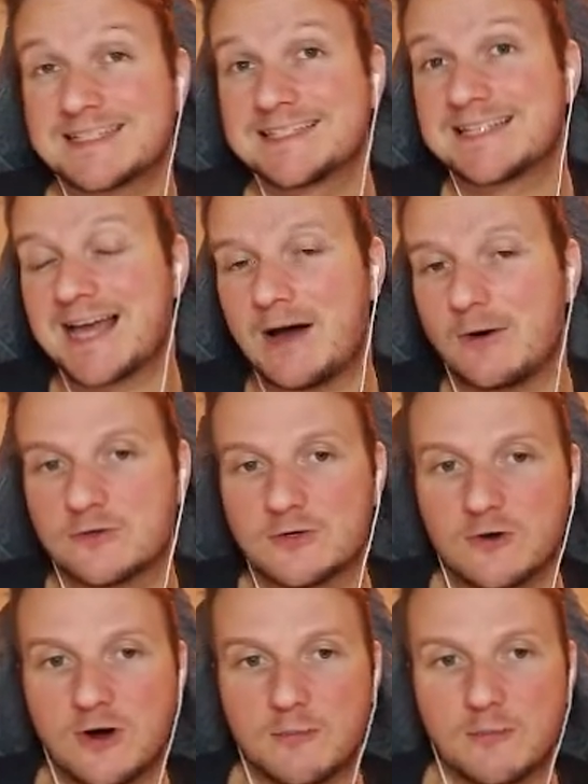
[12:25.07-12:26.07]
counter
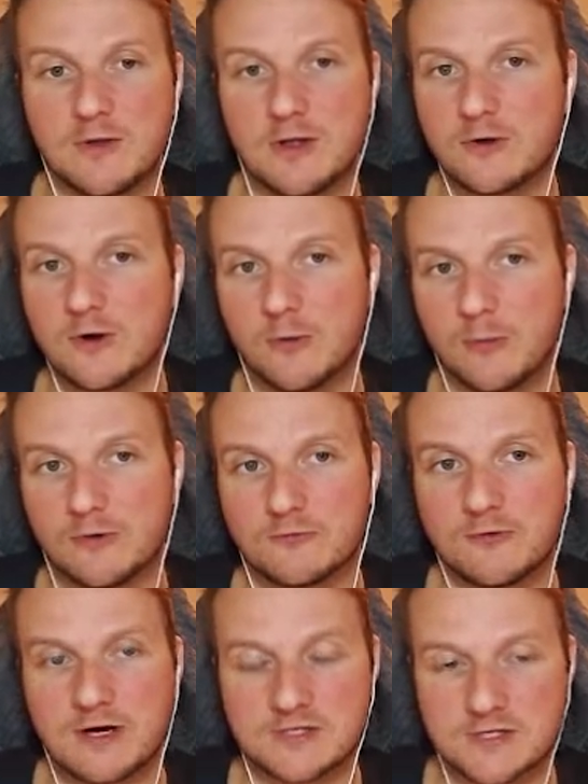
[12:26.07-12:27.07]
Kobold
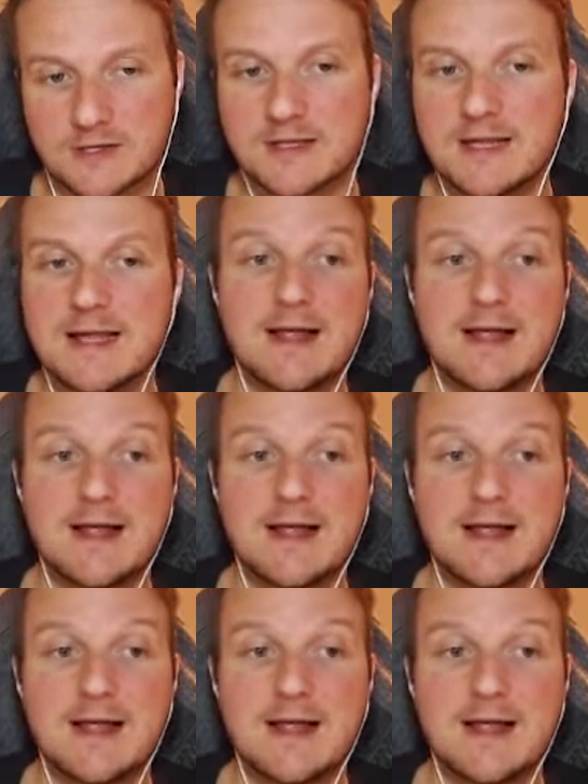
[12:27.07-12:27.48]
rushes.